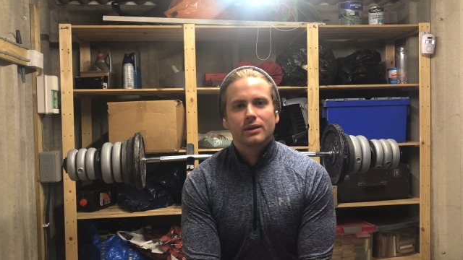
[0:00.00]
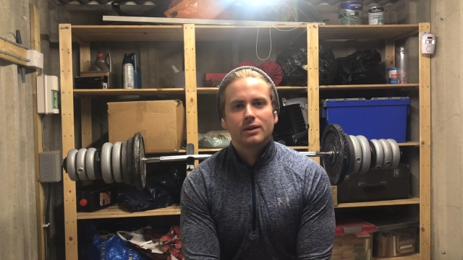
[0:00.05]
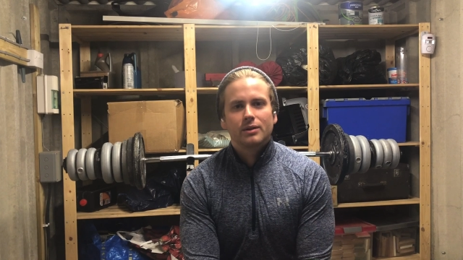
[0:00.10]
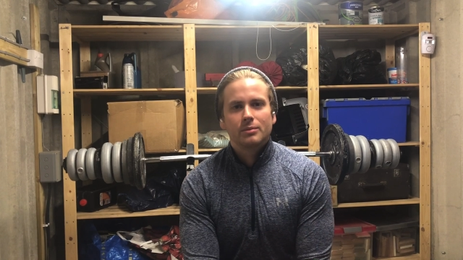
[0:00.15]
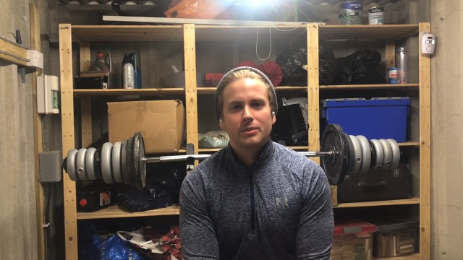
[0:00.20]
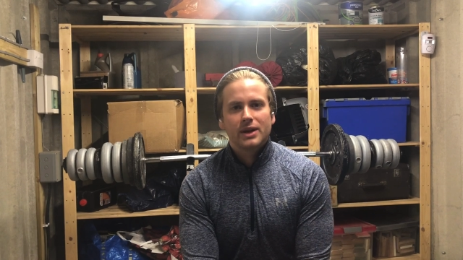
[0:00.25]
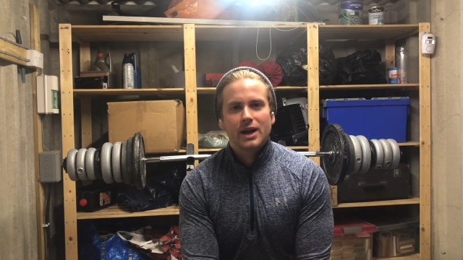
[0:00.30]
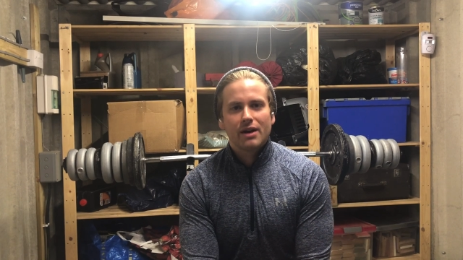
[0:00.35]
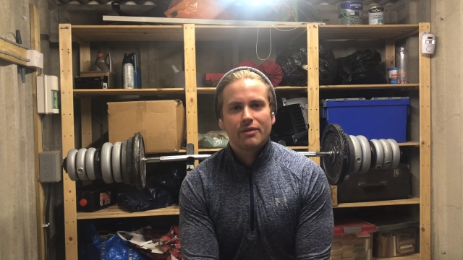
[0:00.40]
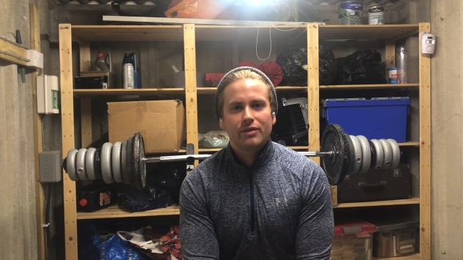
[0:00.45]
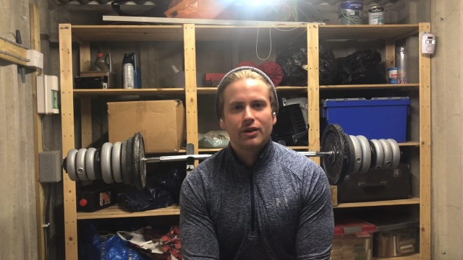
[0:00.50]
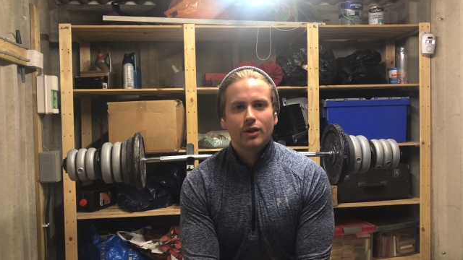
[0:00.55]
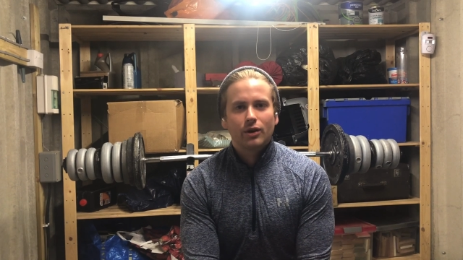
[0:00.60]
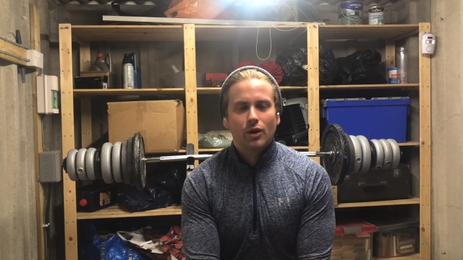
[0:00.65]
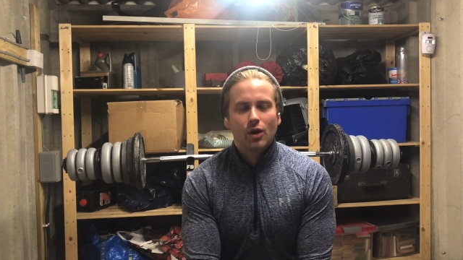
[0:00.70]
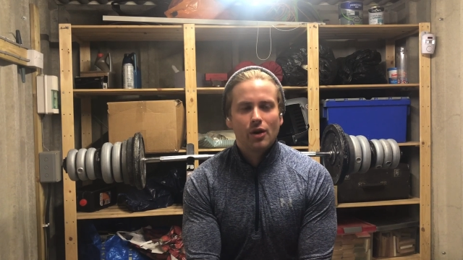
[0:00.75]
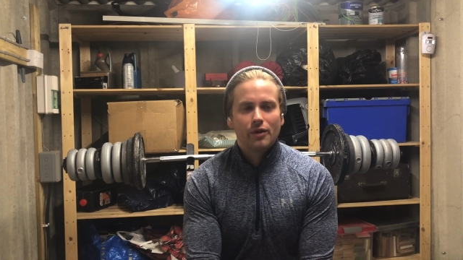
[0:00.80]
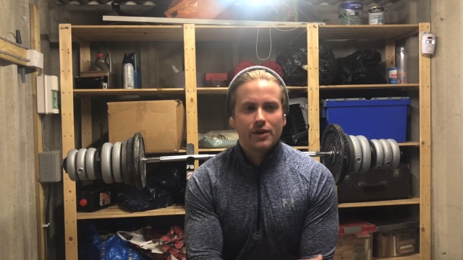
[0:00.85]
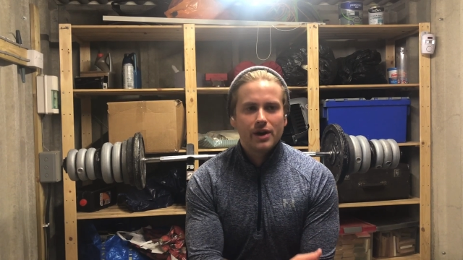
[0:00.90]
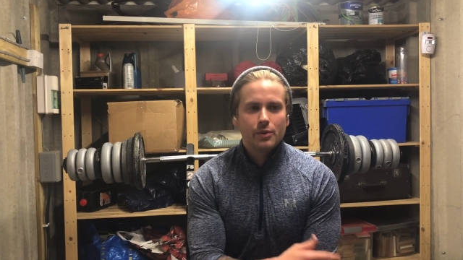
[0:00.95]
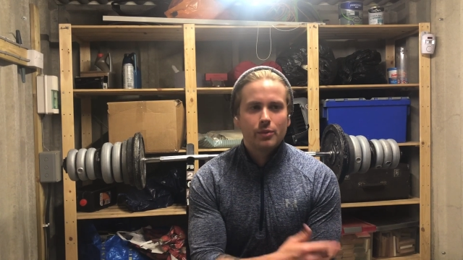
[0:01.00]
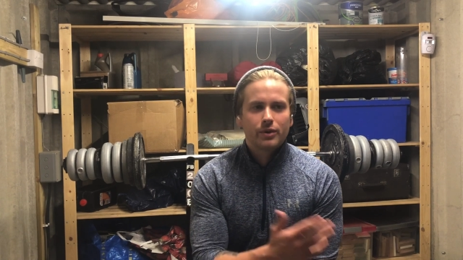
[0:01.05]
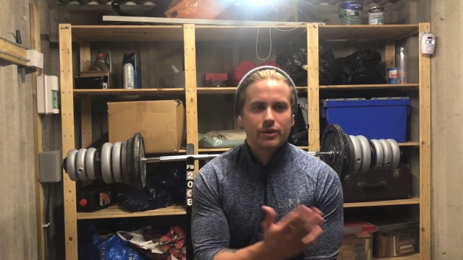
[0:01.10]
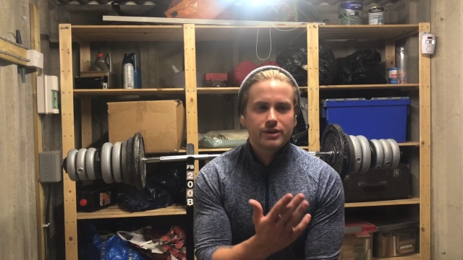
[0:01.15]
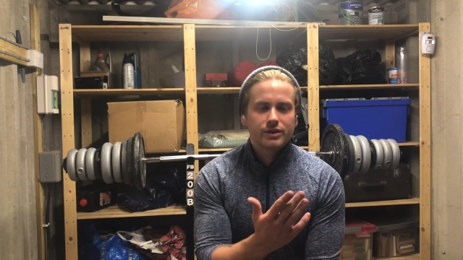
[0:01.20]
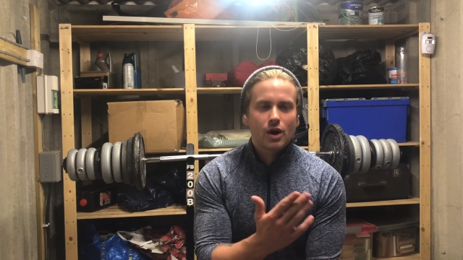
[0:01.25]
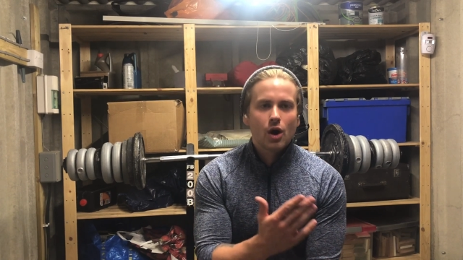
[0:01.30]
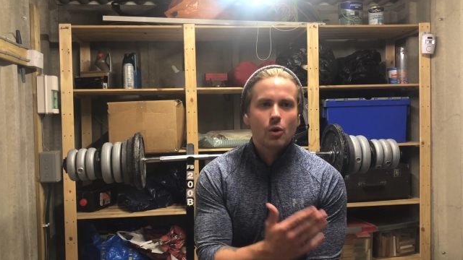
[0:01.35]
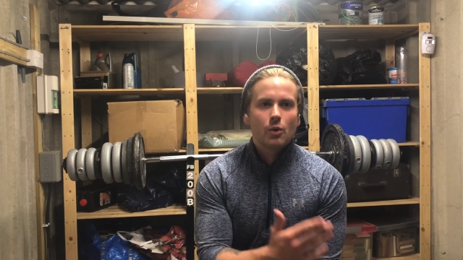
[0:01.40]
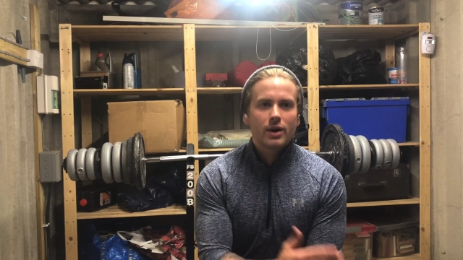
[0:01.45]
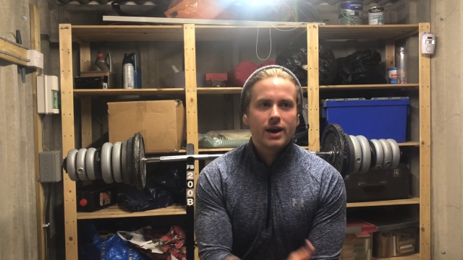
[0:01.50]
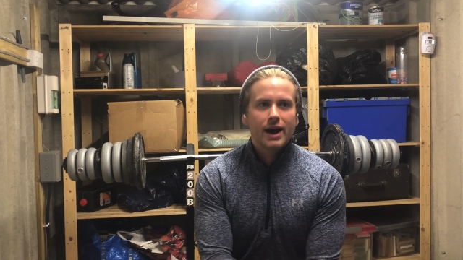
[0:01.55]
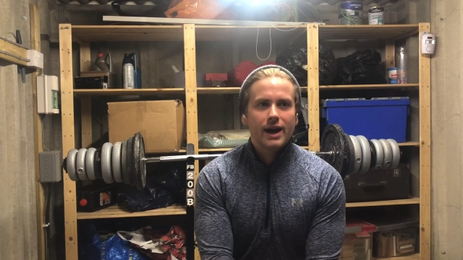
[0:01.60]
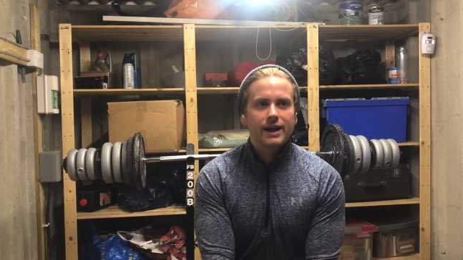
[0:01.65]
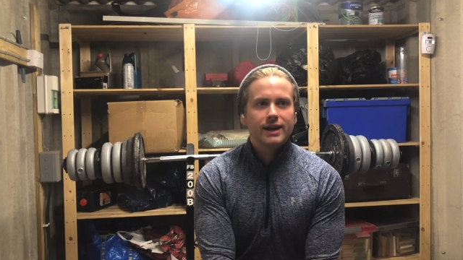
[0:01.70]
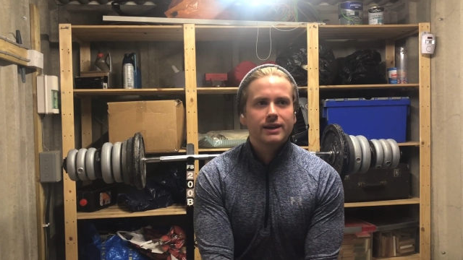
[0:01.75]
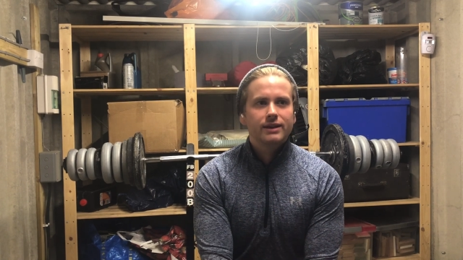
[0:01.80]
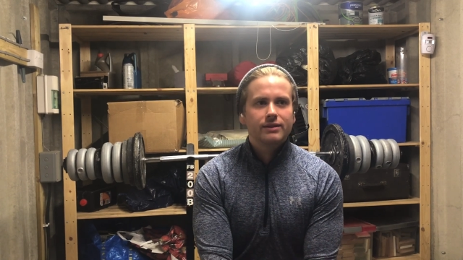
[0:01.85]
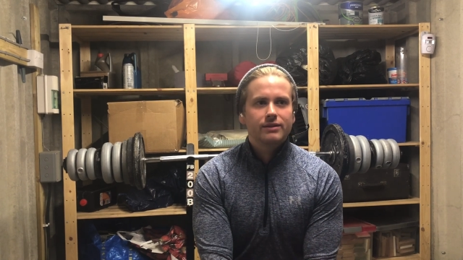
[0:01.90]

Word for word: modafinil or they would okay